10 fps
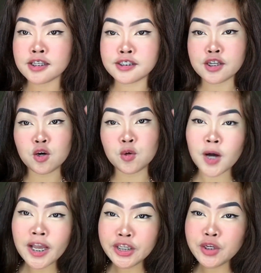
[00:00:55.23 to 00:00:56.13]
So
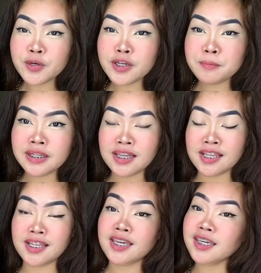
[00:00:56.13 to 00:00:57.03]
what you will be
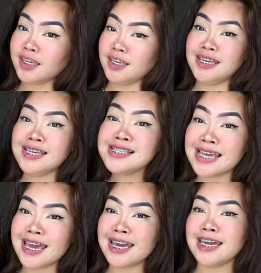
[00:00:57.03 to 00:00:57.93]
needing is
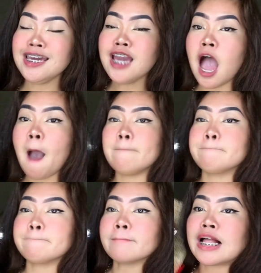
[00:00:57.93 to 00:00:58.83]
a
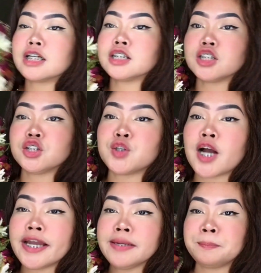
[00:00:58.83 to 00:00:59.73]

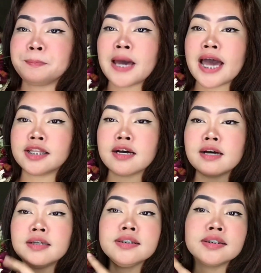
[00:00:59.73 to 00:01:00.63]
dried
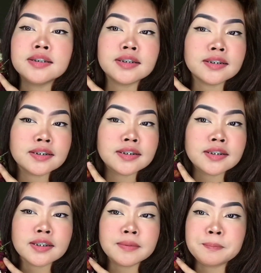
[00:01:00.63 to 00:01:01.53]
petal,
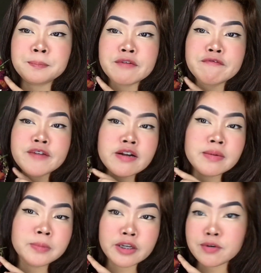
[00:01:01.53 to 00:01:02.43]

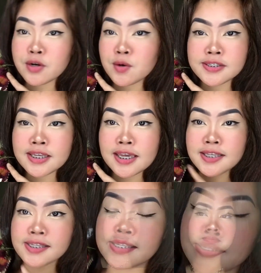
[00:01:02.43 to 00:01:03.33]
preferably
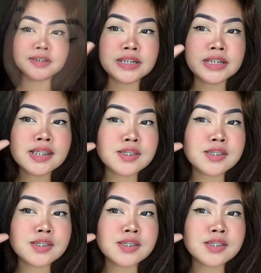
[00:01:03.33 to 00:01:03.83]
roses, empty